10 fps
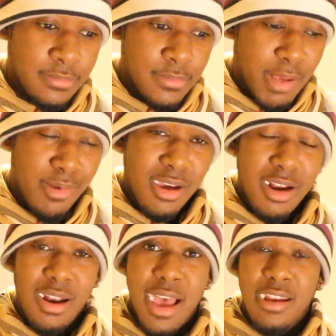I'm not
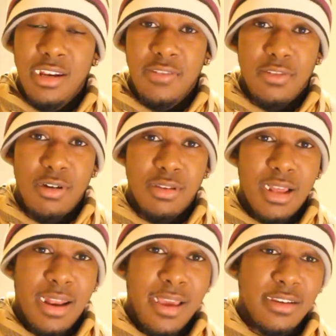gonna lie, I didn't even go to
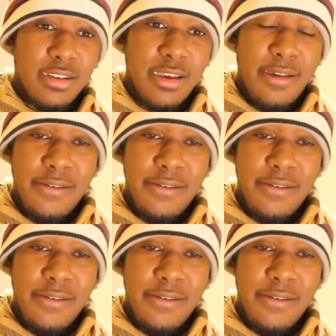that lecture.